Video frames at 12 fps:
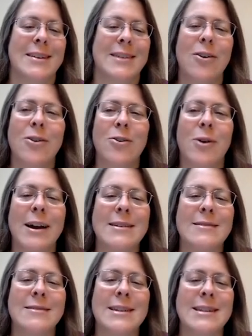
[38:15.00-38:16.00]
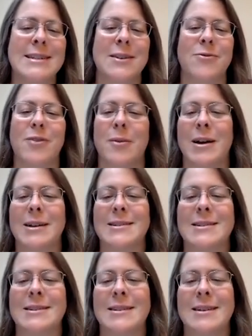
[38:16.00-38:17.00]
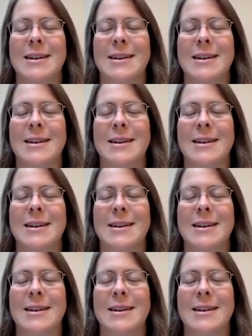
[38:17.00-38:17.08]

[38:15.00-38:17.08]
They are quite distant from us,